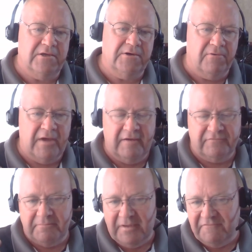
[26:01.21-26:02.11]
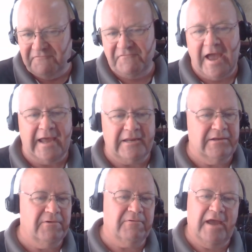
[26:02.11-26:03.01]
You don't have to be fat.
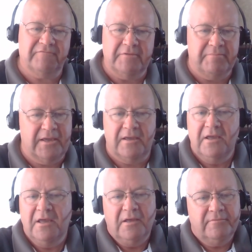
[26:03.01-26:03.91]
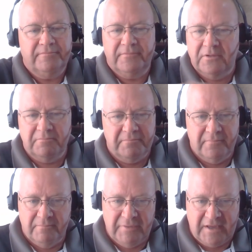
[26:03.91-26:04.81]
You don't have to be.
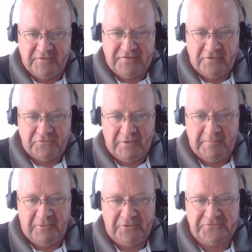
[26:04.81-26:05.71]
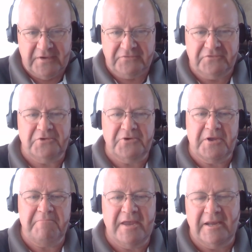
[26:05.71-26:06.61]
Because here's what it boils down to
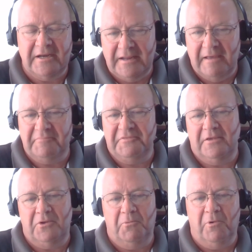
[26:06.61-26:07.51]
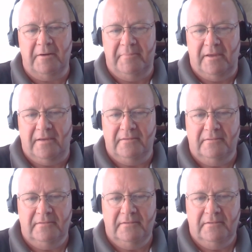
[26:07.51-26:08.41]
you can be any damn thing you want to be.
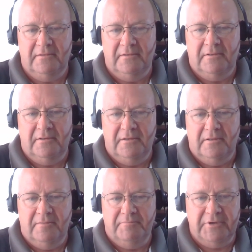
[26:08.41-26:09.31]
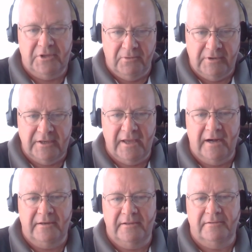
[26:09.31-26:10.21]
But you know what you
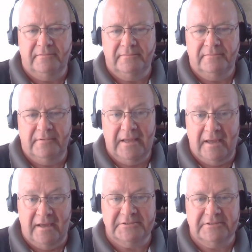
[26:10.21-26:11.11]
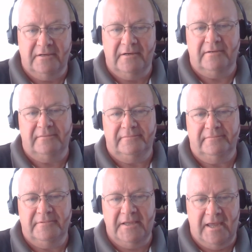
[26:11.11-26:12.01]
got to do? You got to start.
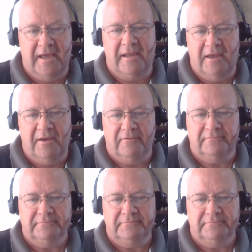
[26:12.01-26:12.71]
You got to go.